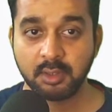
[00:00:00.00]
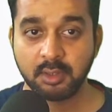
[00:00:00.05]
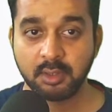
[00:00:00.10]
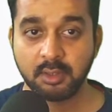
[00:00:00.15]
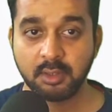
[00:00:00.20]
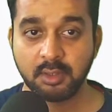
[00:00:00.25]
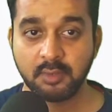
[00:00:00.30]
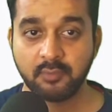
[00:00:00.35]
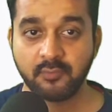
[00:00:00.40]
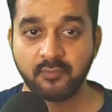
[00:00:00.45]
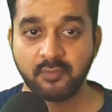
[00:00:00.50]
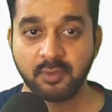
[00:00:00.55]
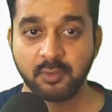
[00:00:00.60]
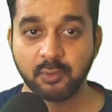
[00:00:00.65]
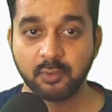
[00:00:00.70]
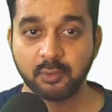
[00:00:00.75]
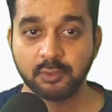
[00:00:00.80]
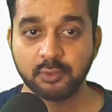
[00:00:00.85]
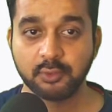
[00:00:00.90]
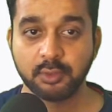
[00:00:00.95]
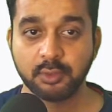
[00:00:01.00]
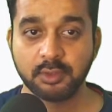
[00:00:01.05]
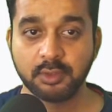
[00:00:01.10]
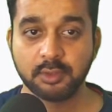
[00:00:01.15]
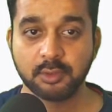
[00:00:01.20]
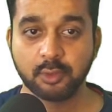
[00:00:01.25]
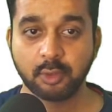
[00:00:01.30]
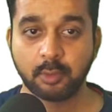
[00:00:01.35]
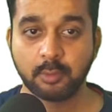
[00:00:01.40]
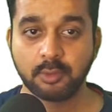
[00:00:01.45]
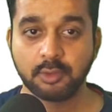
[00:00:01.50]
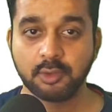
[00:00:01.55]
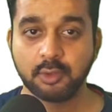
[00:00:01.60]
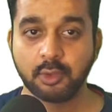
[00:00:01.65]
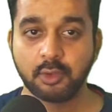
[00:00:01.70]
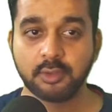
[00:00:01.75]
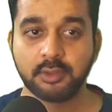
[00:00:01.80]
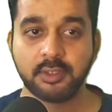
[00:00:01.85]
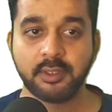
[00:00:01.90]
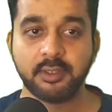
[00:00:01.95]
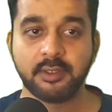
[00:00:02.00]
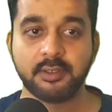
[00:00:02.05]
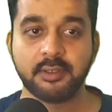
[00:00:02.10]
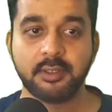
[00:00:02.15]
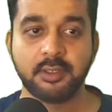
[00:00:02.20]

if we go to his robot.txt,